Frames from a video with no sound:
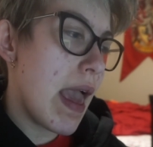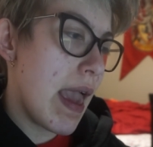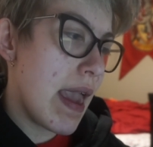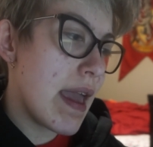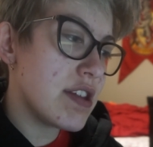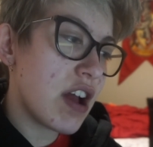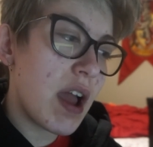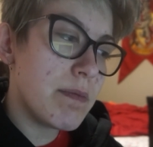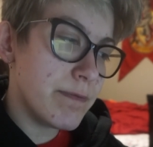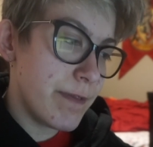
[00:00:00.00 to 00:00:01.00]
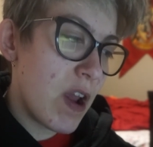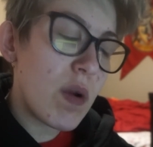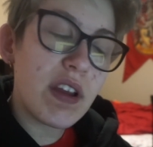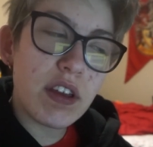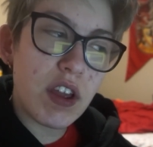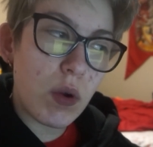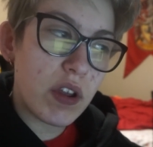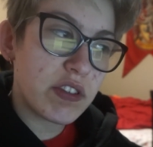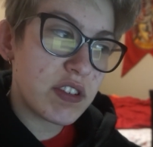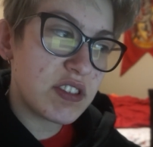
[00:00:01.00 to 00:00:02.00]
And I'm very
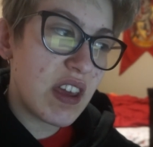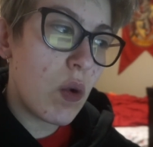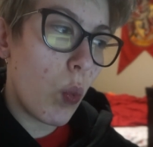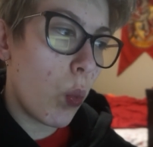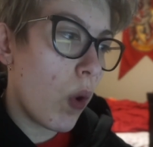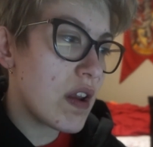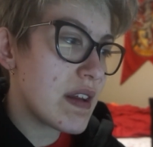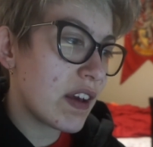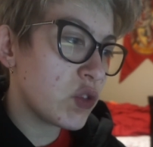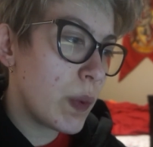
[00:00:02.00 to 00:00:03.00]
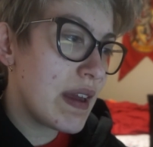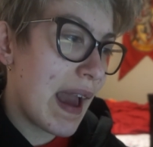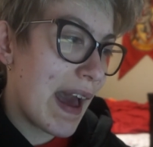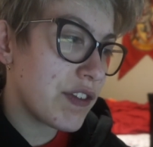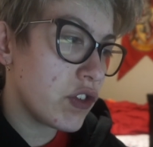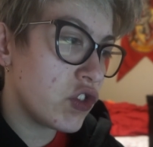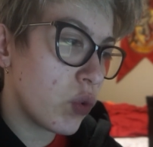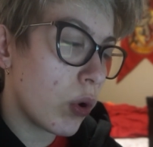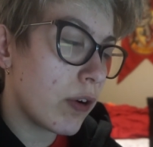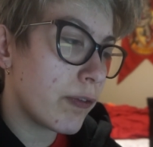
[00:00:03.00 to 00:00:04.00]
curious to see what next week has in
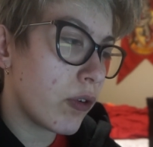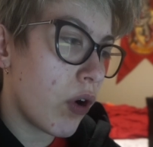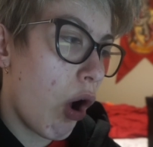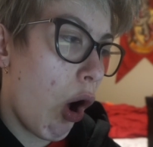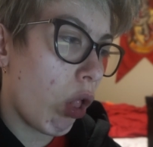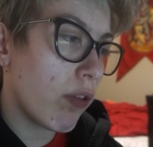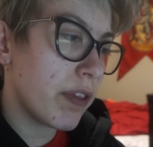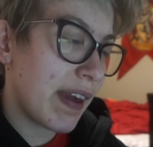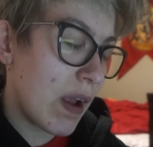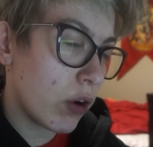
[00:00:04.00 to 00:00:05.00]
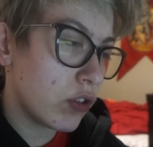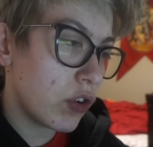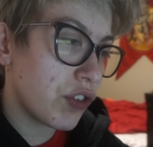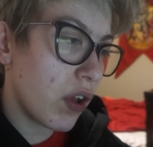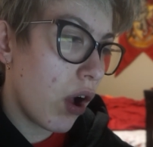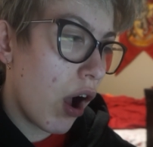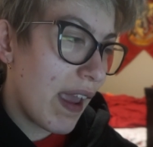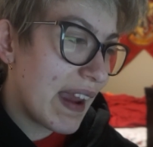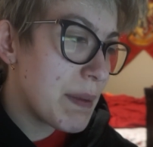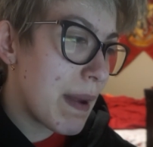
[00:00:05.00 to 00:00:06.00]
store for all of the characters
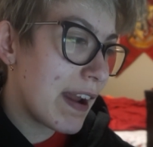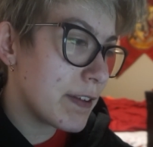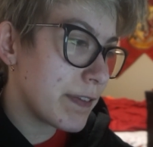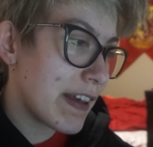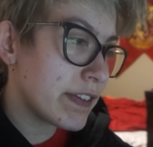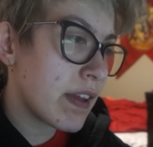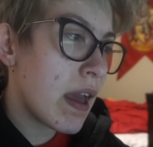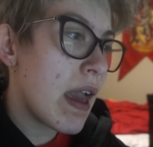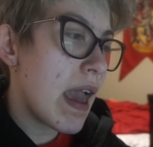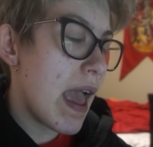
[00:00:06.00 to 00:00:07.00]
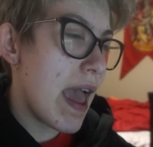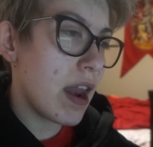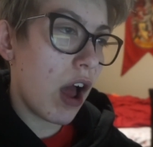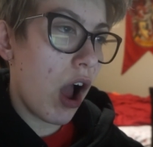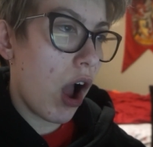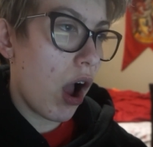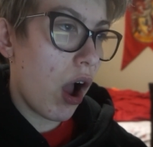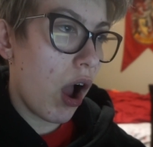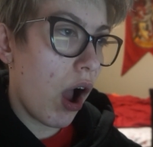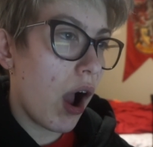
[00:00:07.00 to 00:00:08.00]
in Manifest. And
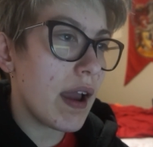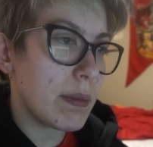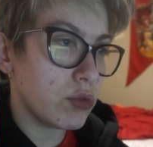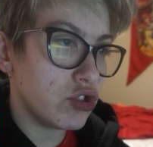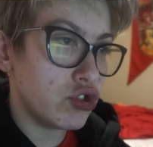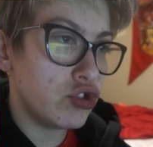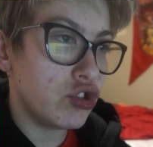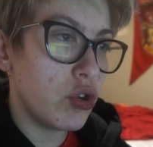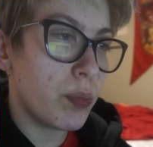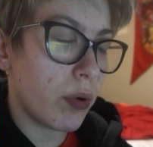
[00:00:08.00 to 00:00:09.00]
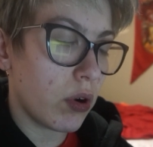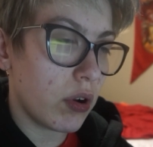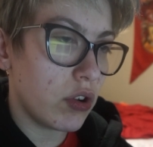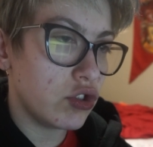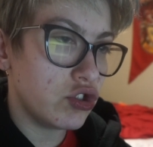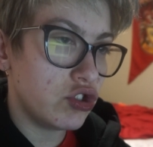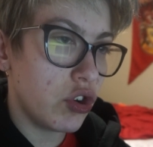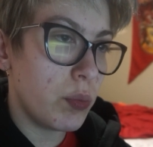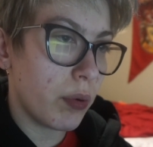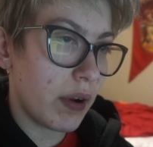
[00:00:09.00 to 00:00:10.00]
I am super,
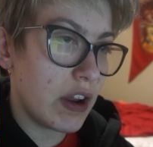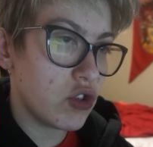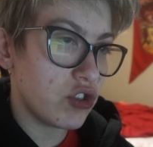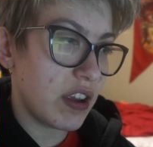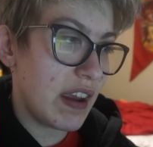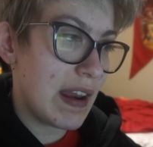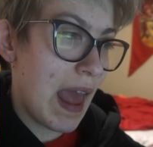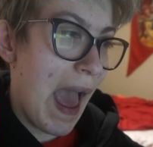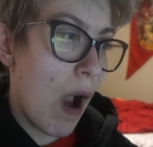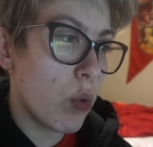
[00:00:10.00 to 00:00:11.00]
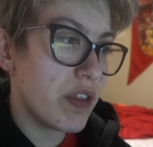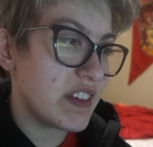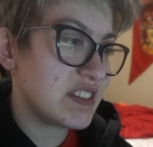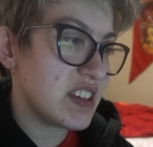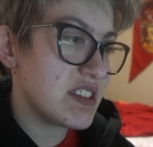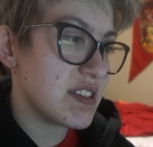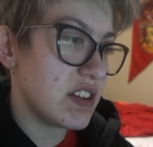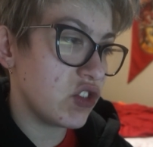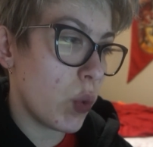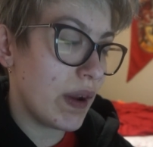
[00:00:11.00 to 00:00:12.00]
super interested in how this season
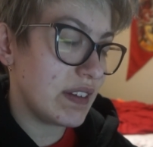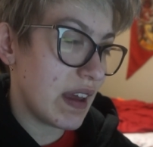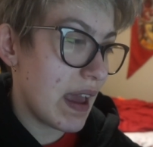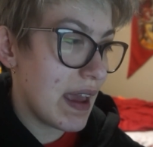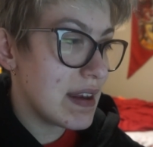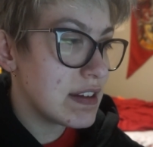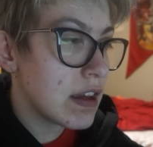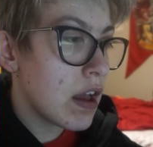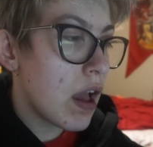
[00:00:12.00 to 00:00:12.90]
is going to end.